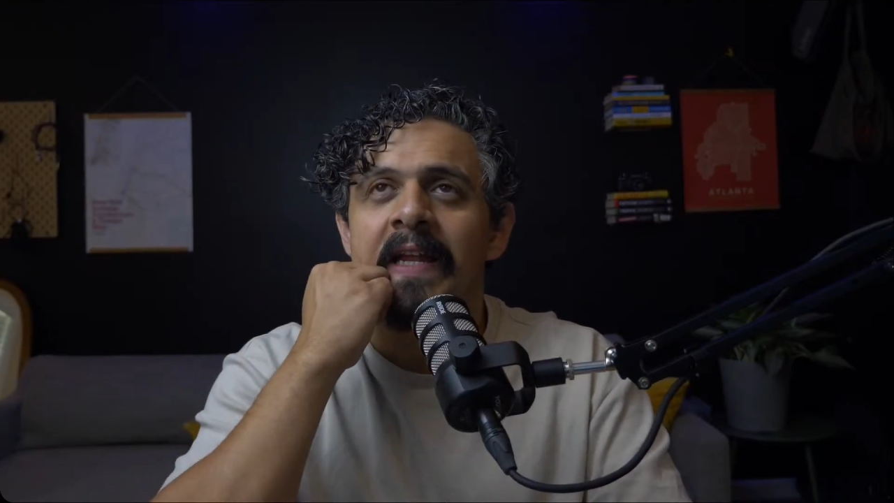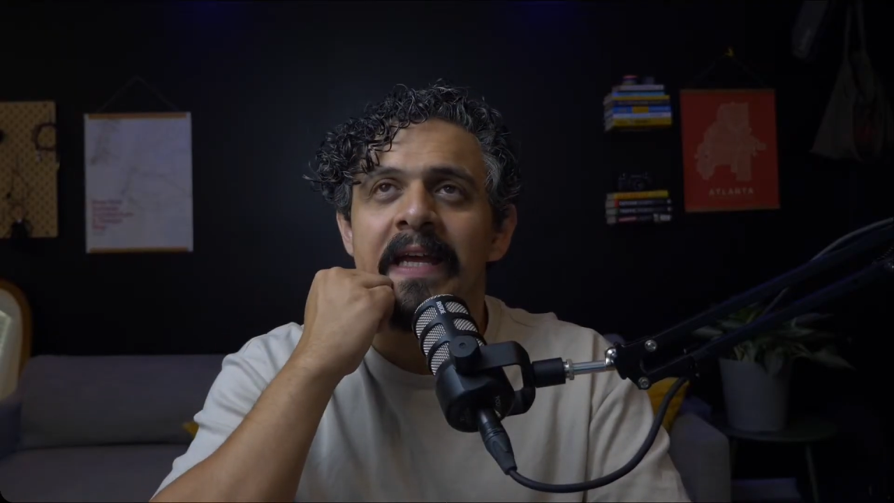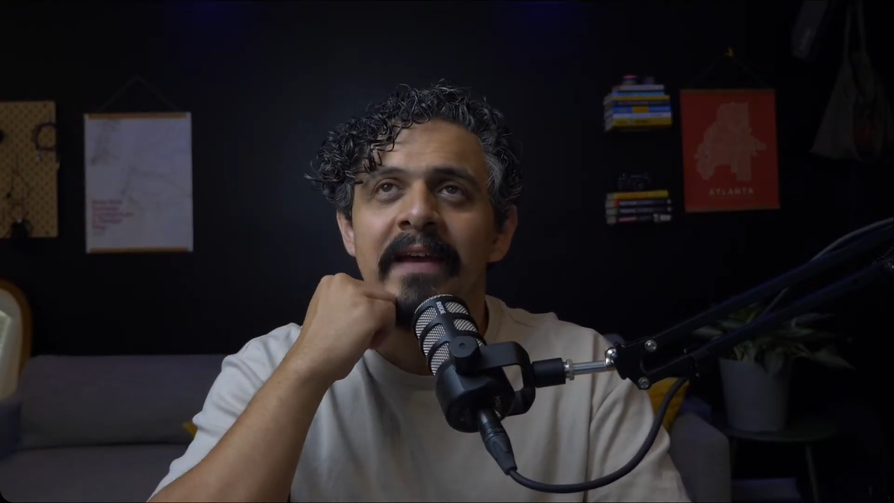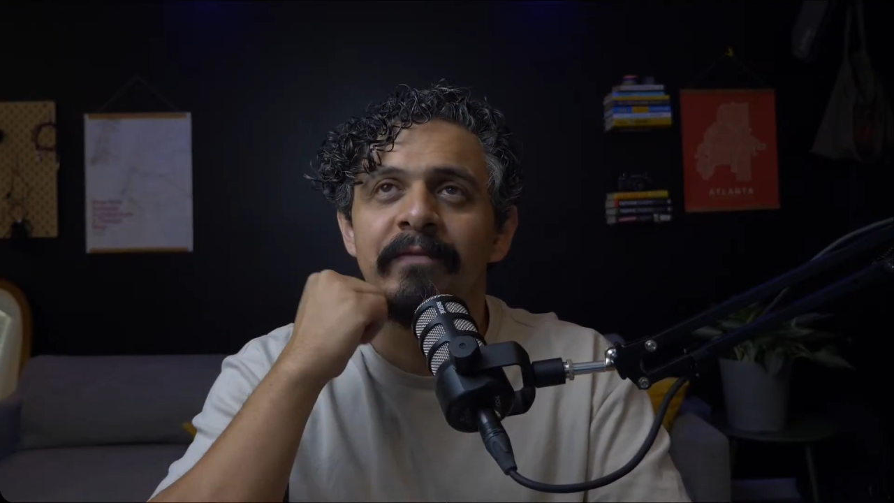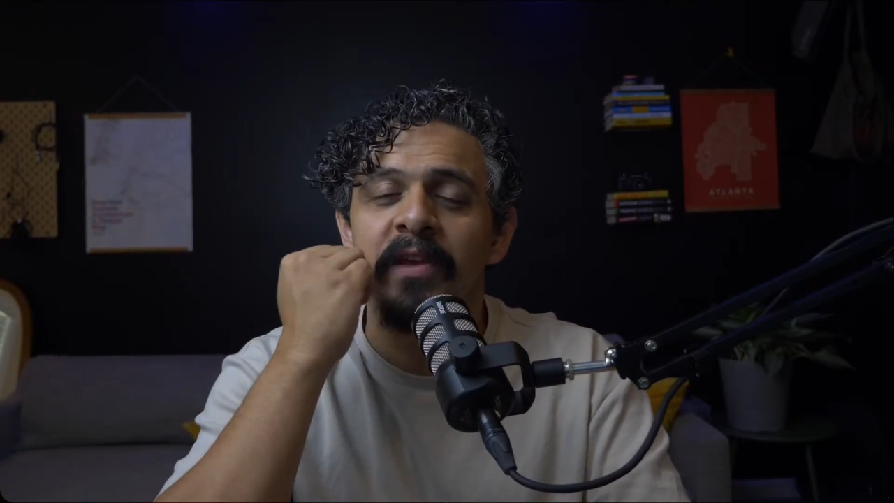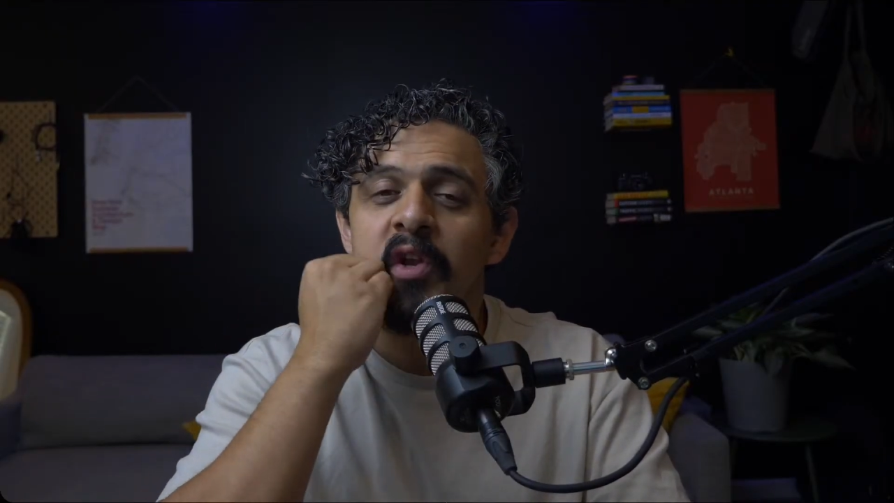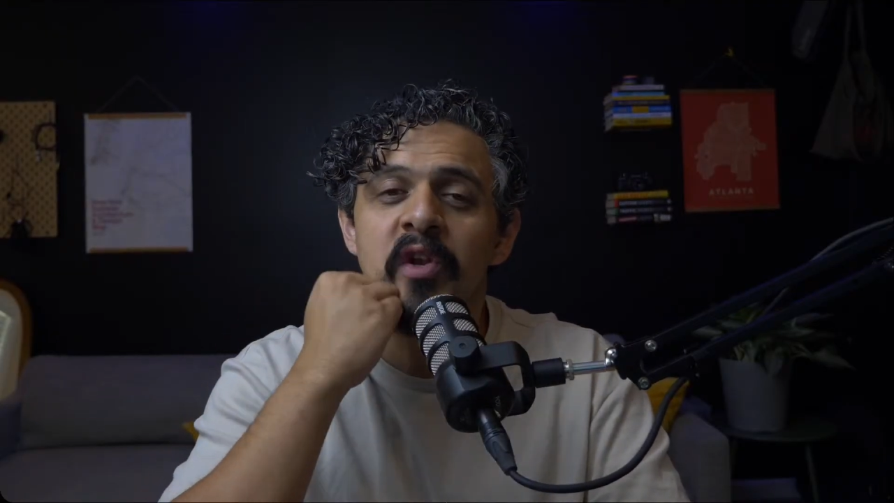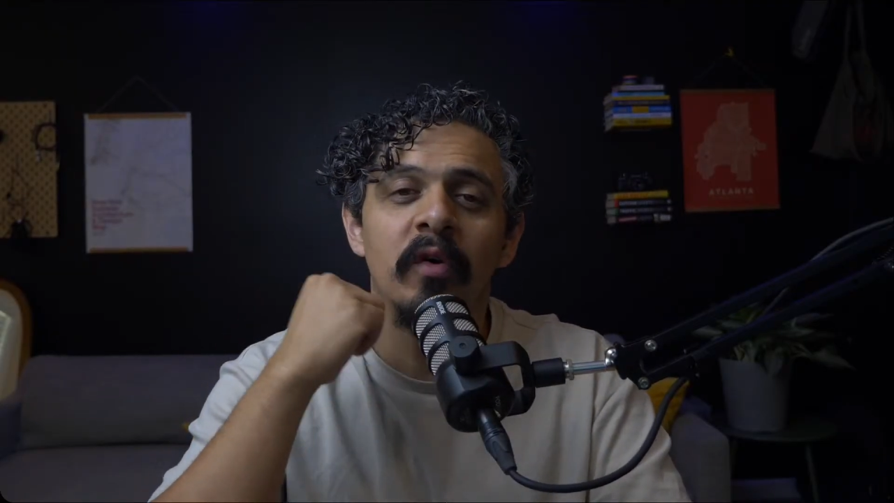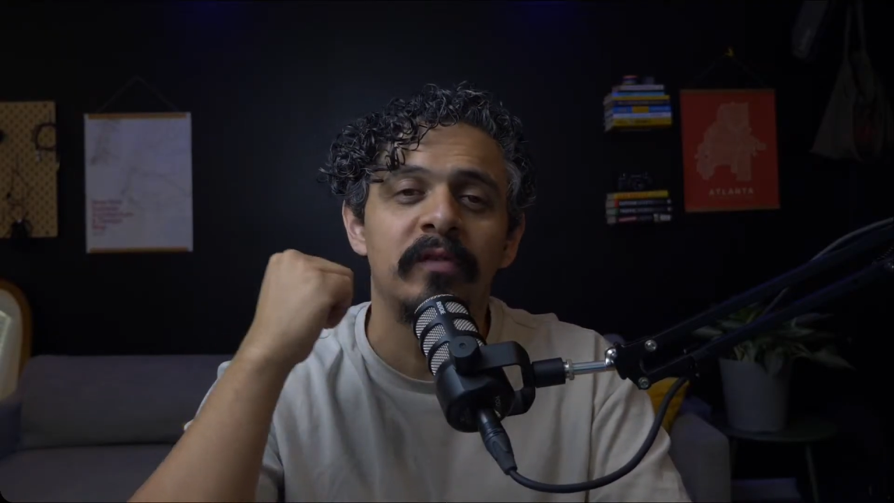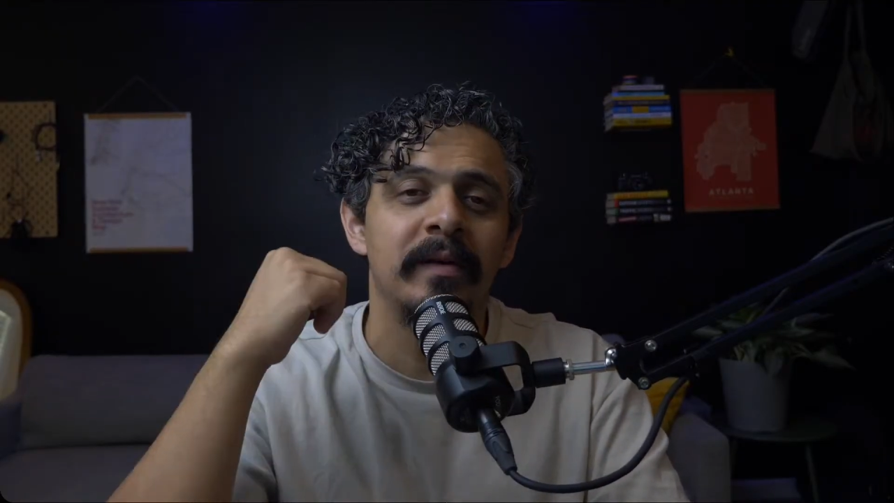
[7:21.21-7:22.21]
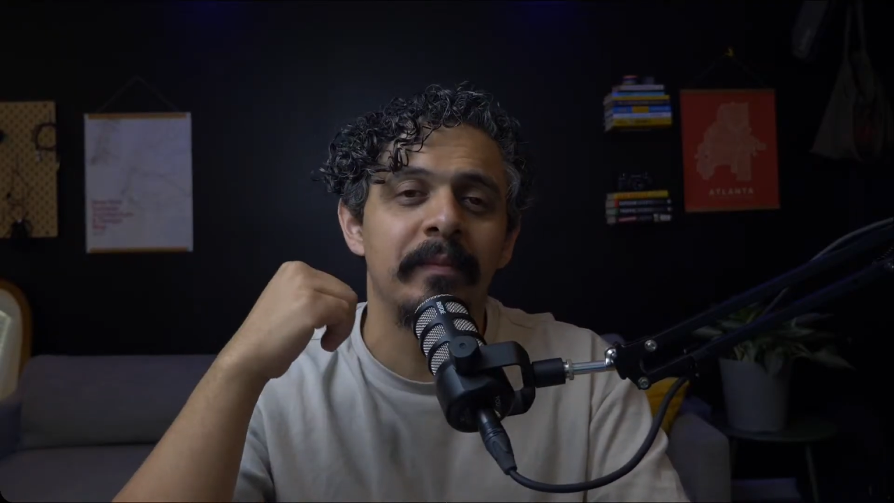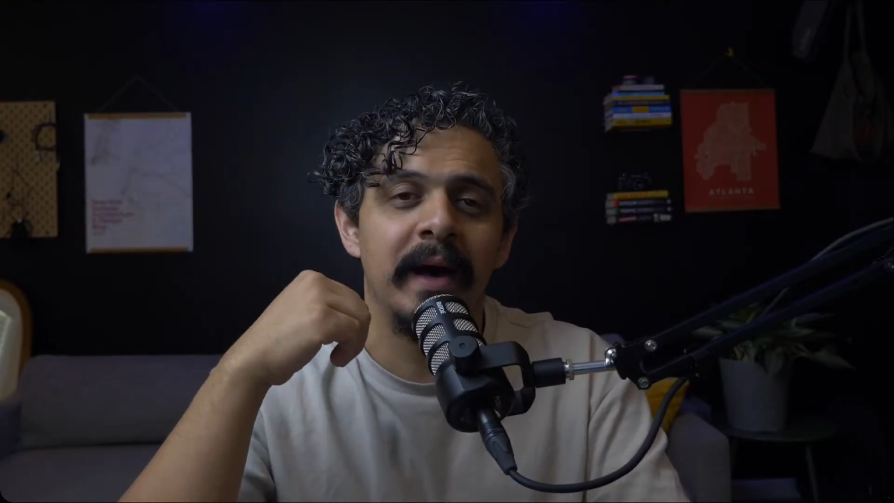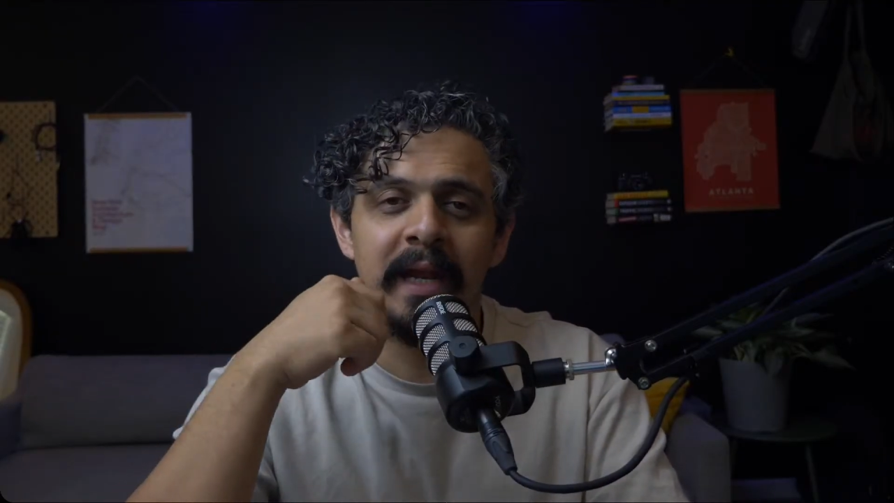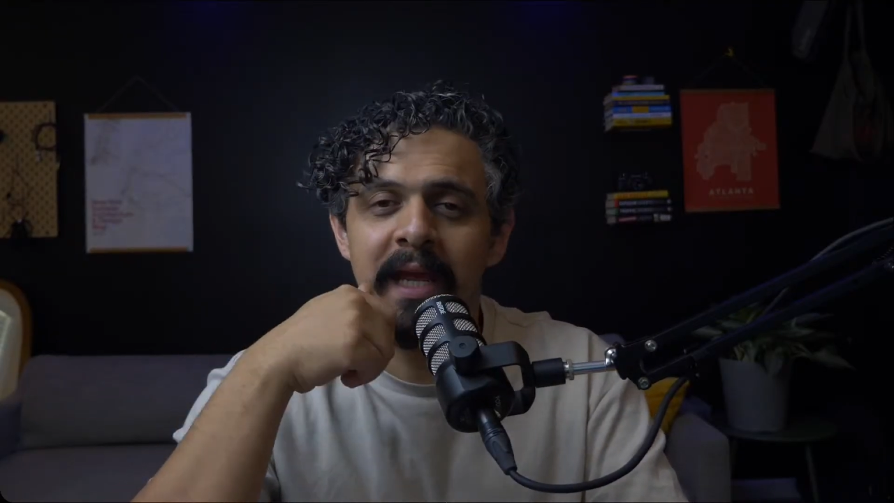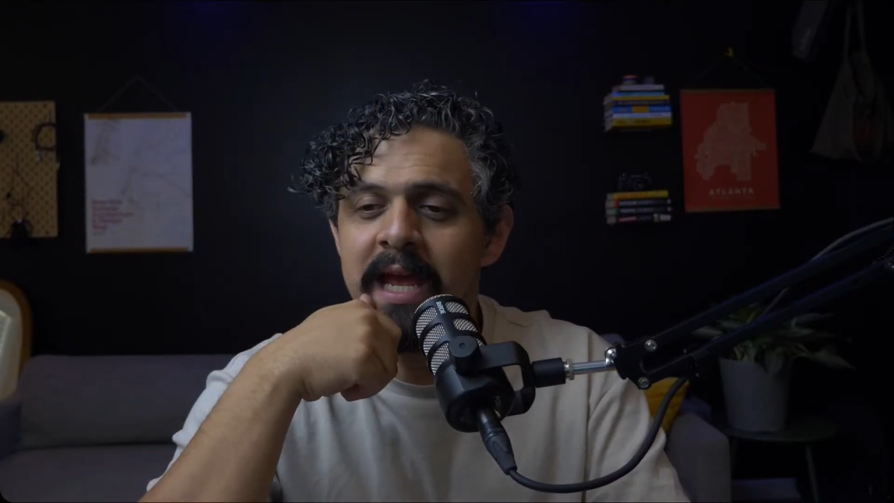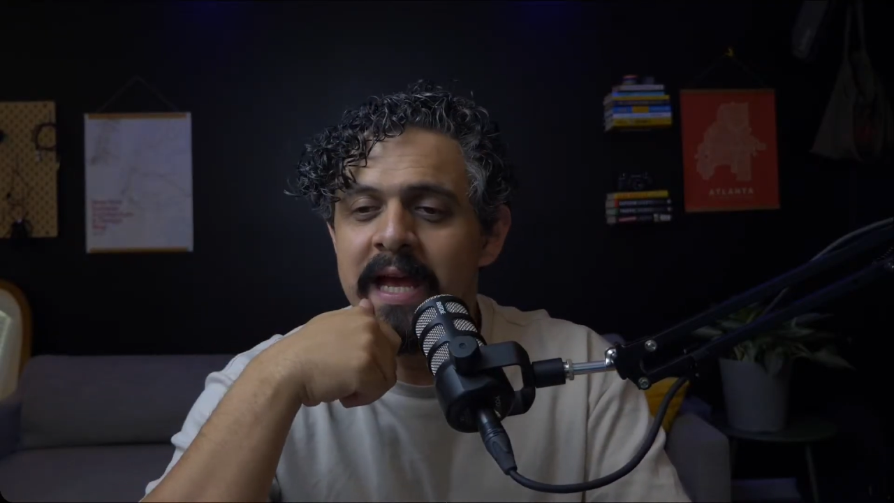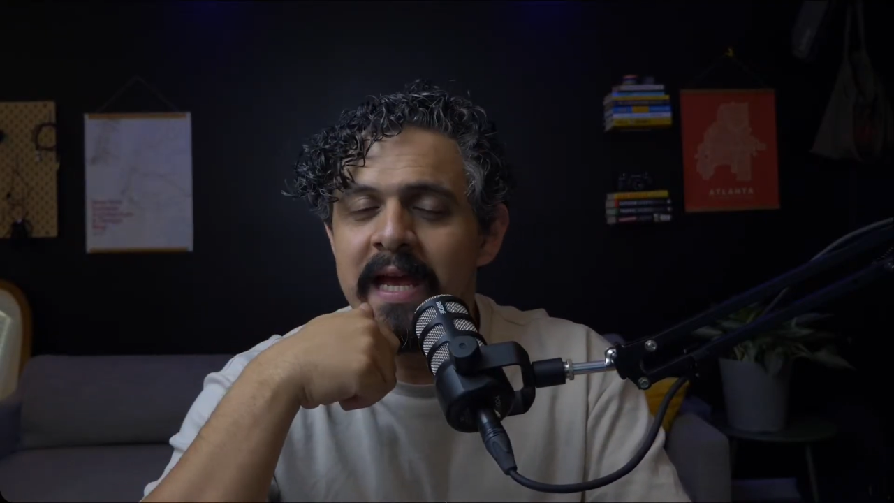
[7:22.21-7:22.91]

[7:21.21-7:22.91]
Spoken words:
if you know somebody